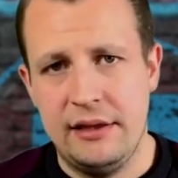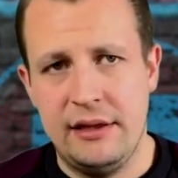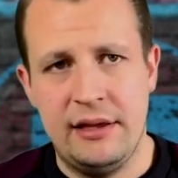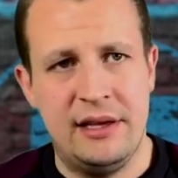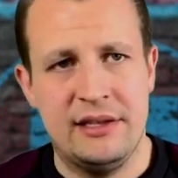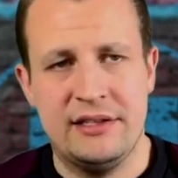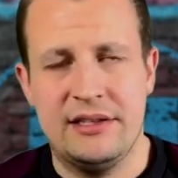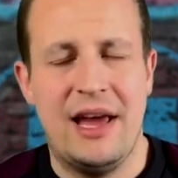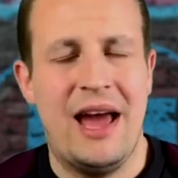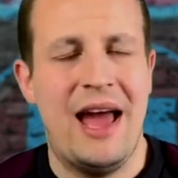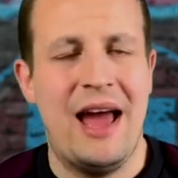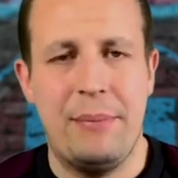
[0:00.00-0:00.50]

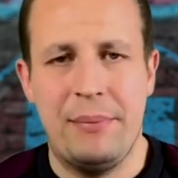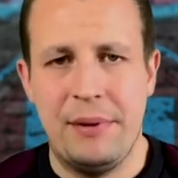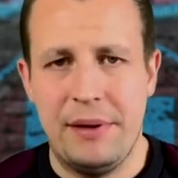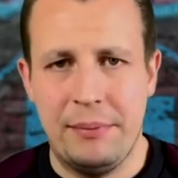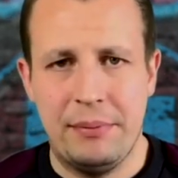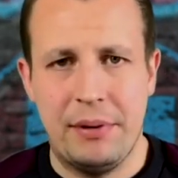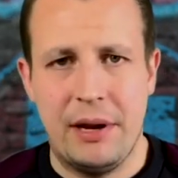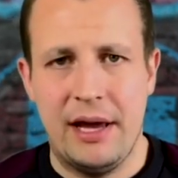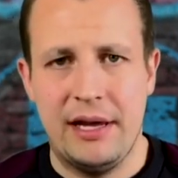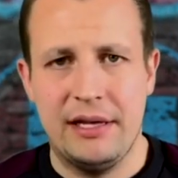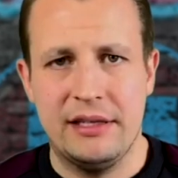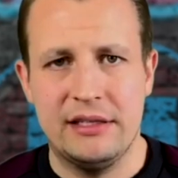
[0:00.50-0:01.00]
it's a happy
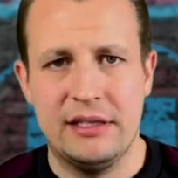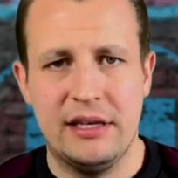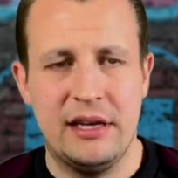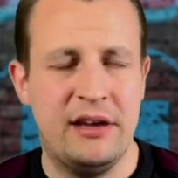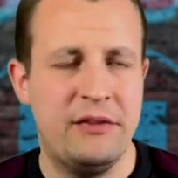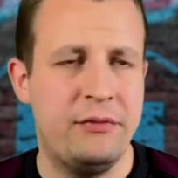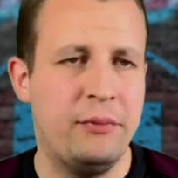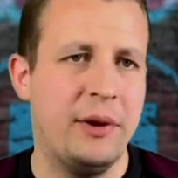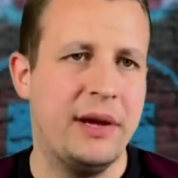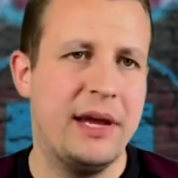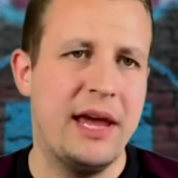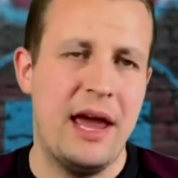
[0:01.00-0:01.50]
place.
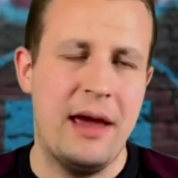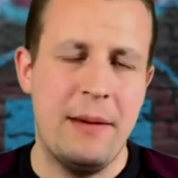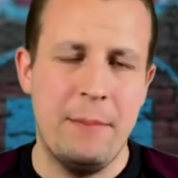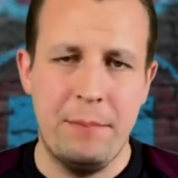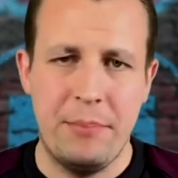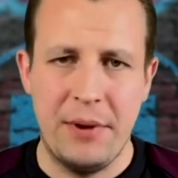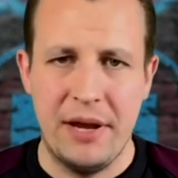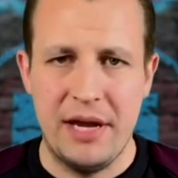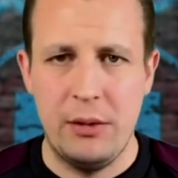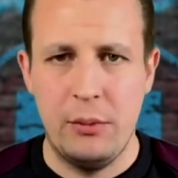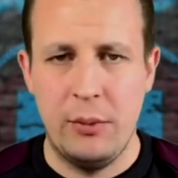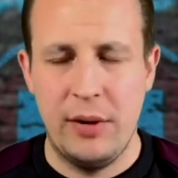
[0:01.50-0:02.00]
If we're getting
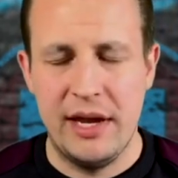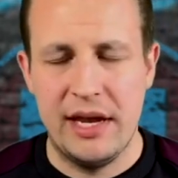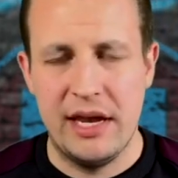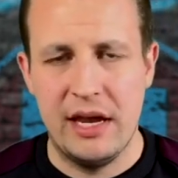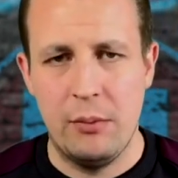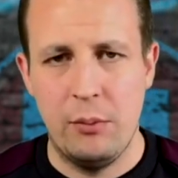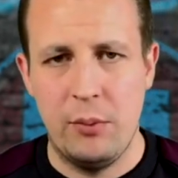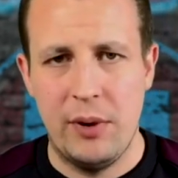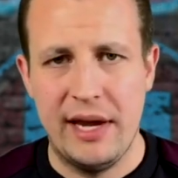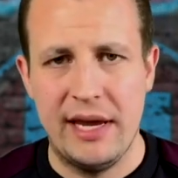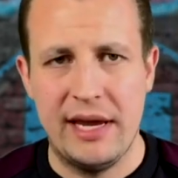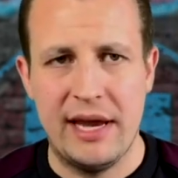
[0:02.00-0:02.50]
beat week
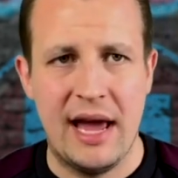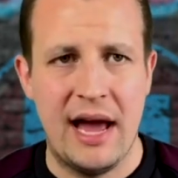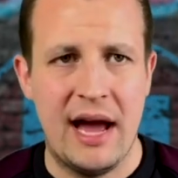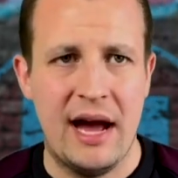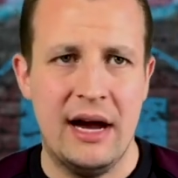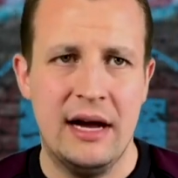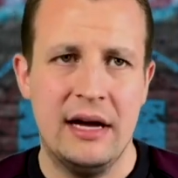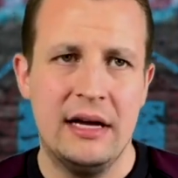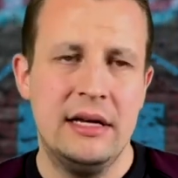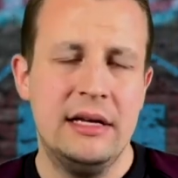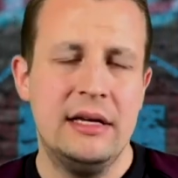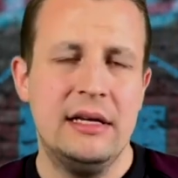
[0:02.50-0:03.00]
in, week
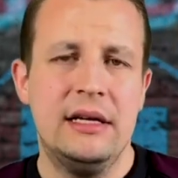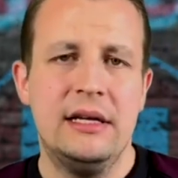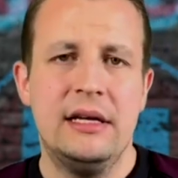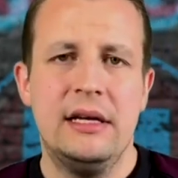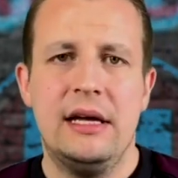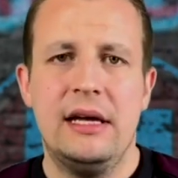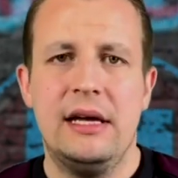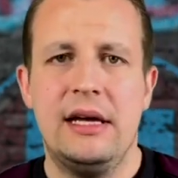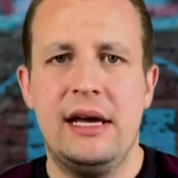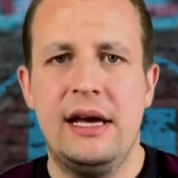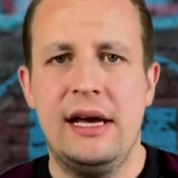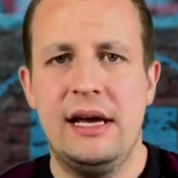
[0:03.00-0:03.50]
out,
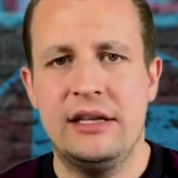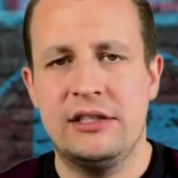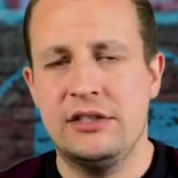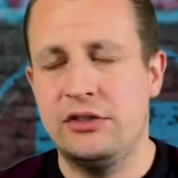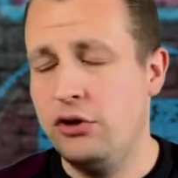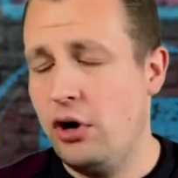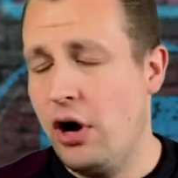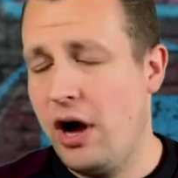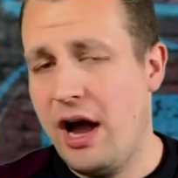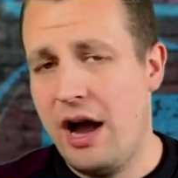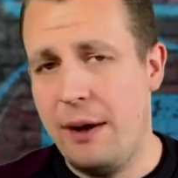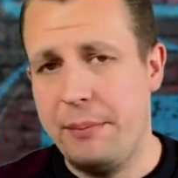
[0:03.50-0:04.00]
it's
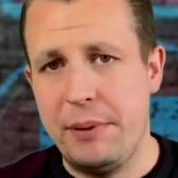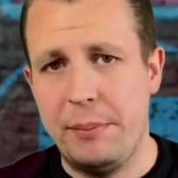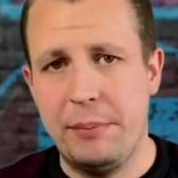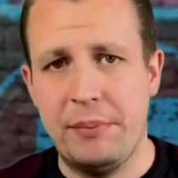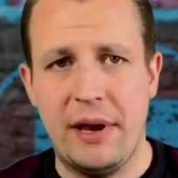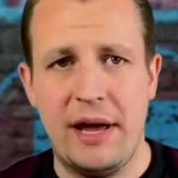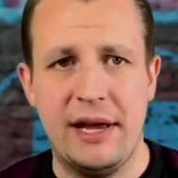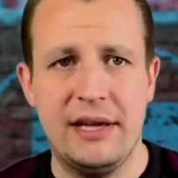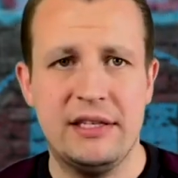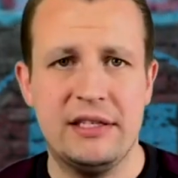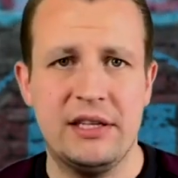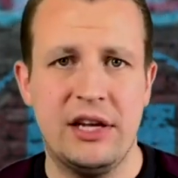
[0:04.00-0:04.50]
not a happy
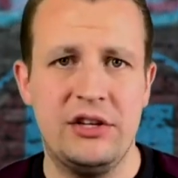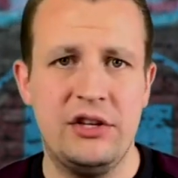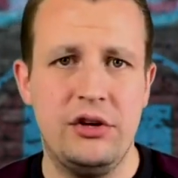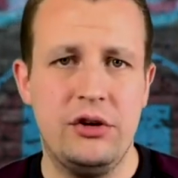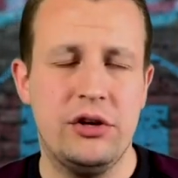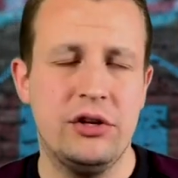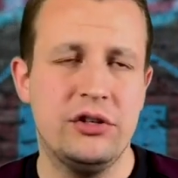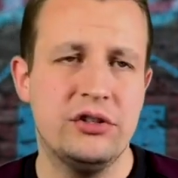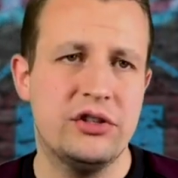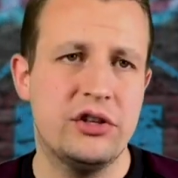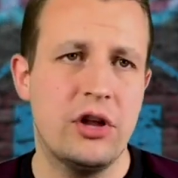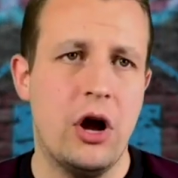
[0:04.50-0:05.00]
place, and you
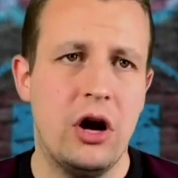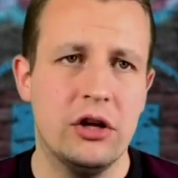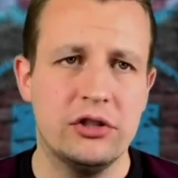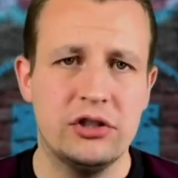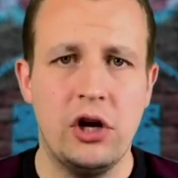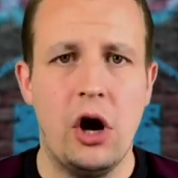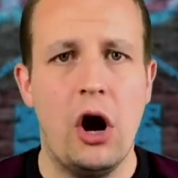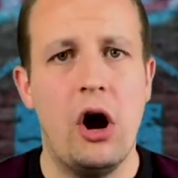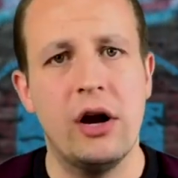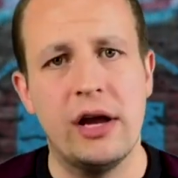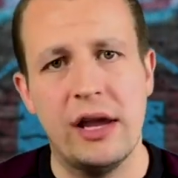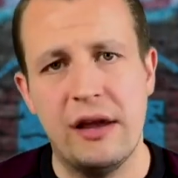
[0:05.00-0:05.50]
can start
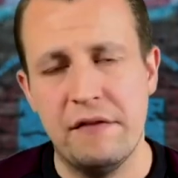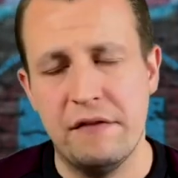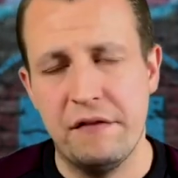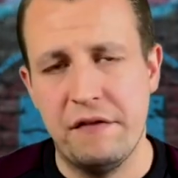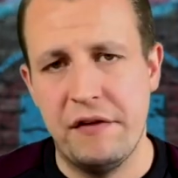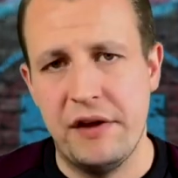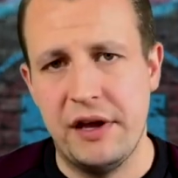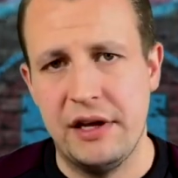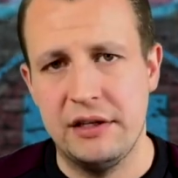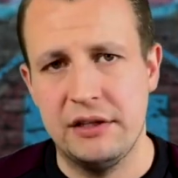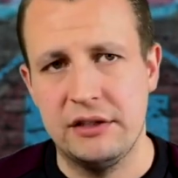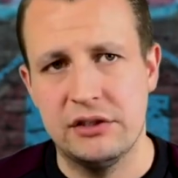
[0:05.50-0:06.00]
targeting
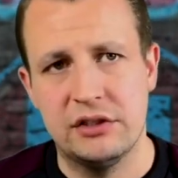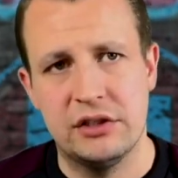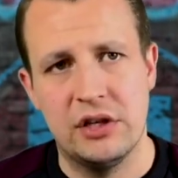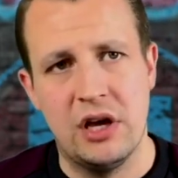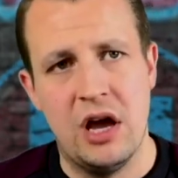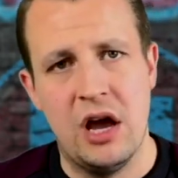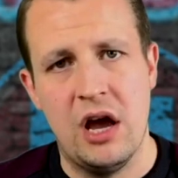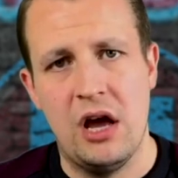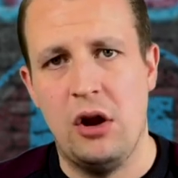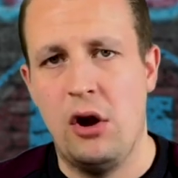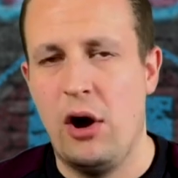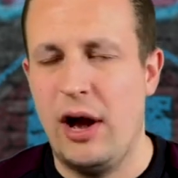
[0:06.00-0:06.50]
things
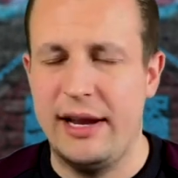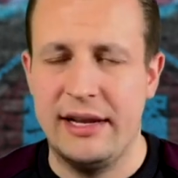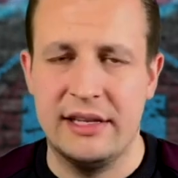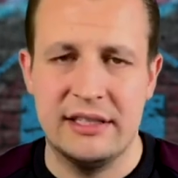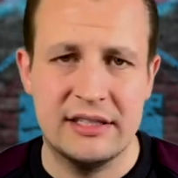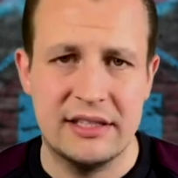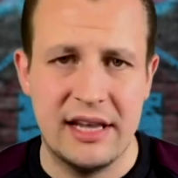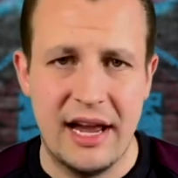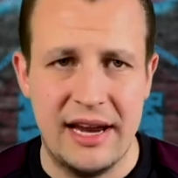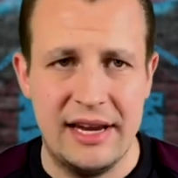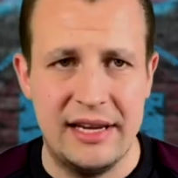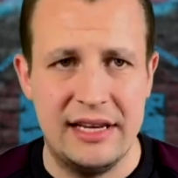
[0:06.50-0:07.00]
like the
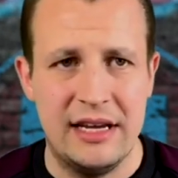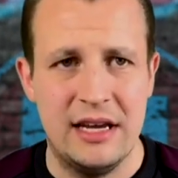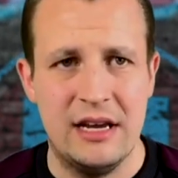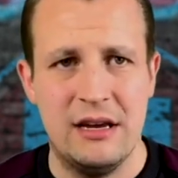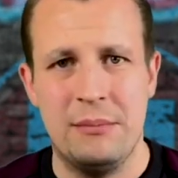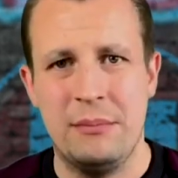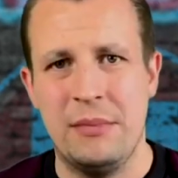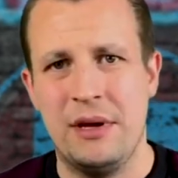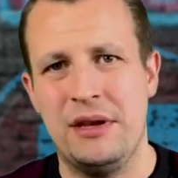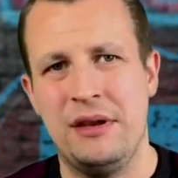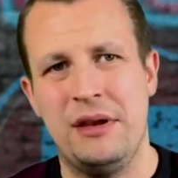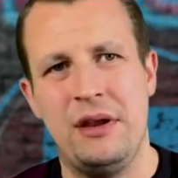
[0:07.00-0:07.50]

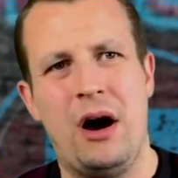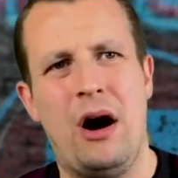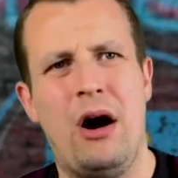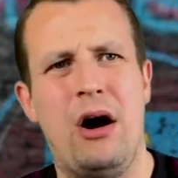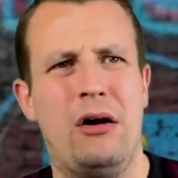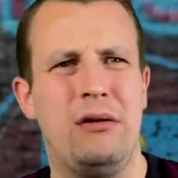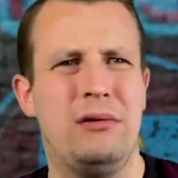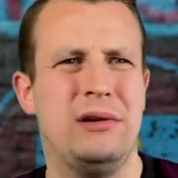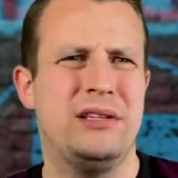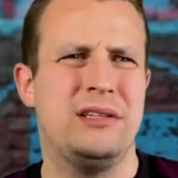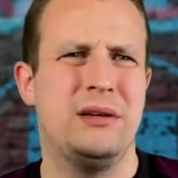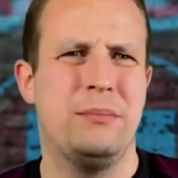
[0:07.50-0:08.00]
stadium and,
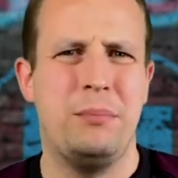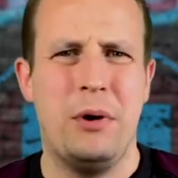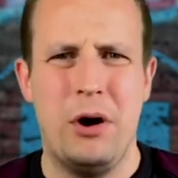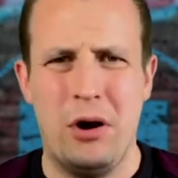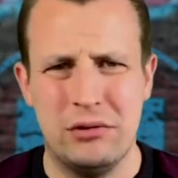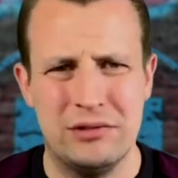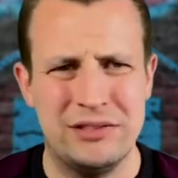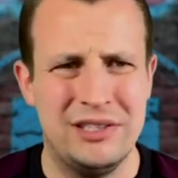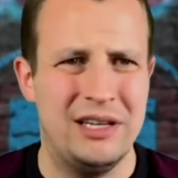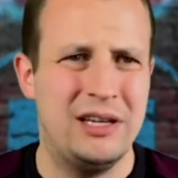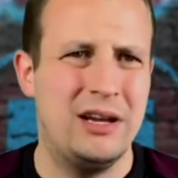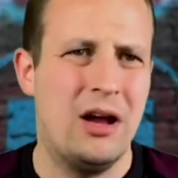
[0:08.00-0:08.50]
oh, it's
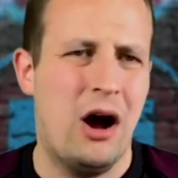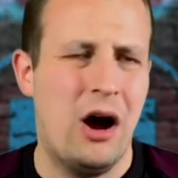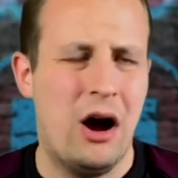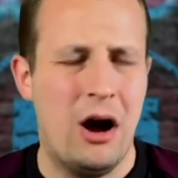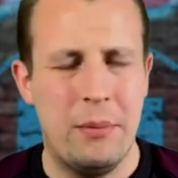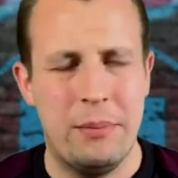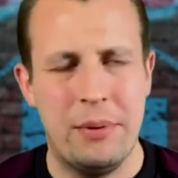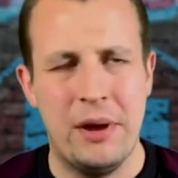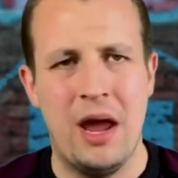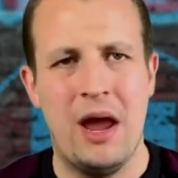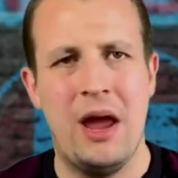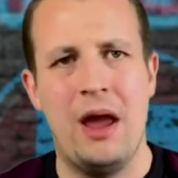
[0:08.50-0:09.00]
epoxy
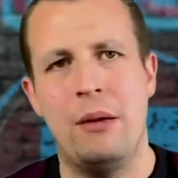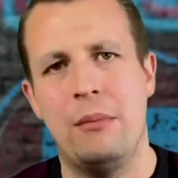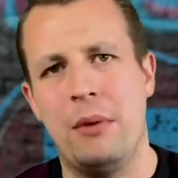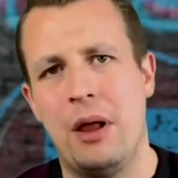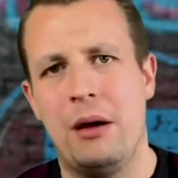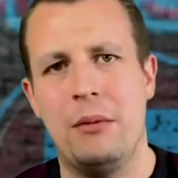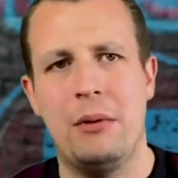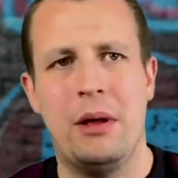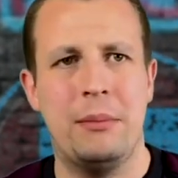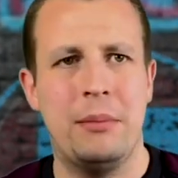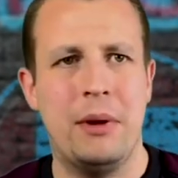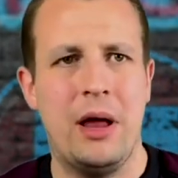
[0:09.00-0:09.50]
carpet,
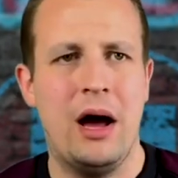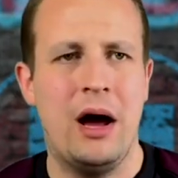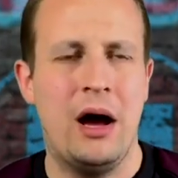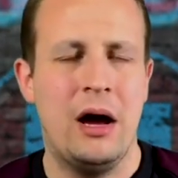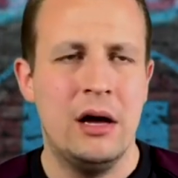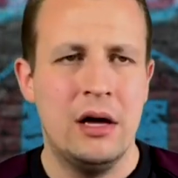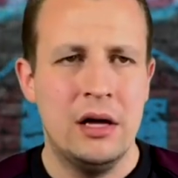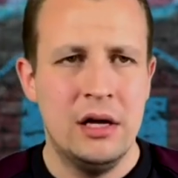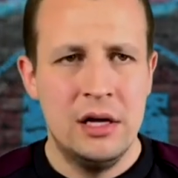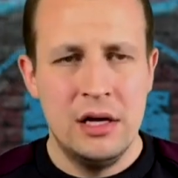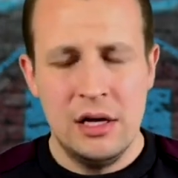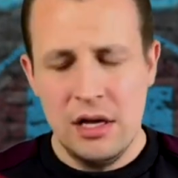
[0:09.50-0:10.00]
blah, blah, blah.